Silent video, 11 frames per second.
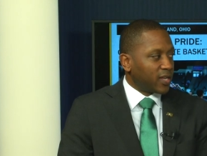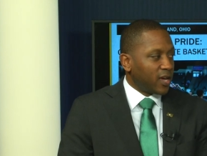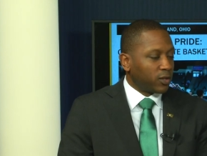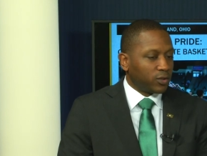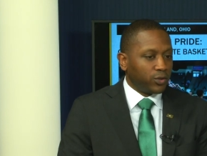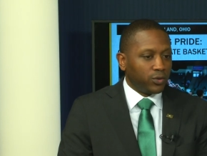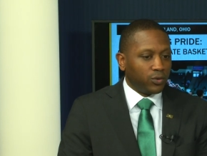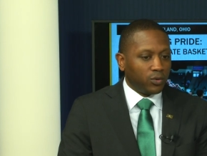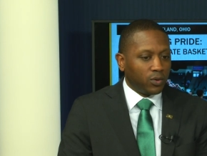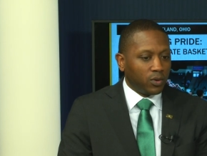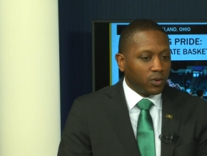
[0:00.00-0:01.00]
how
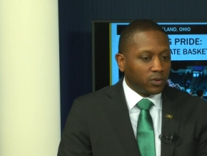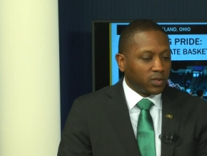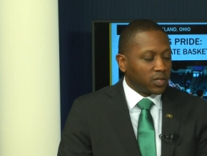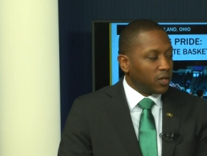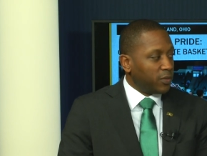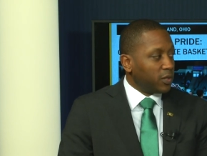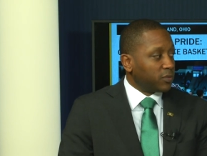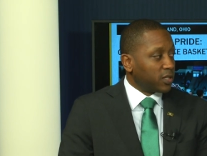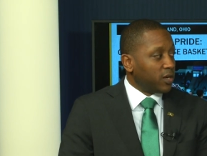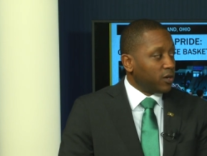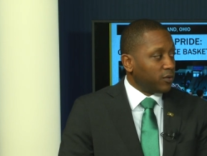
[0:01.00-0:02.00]
to sub
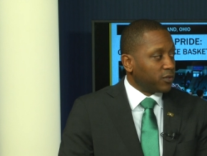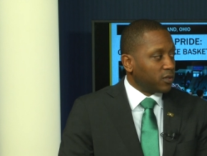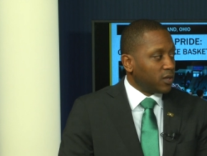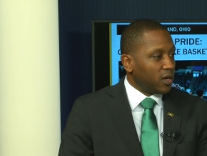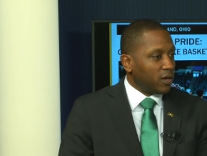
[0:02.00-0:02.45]
themselves.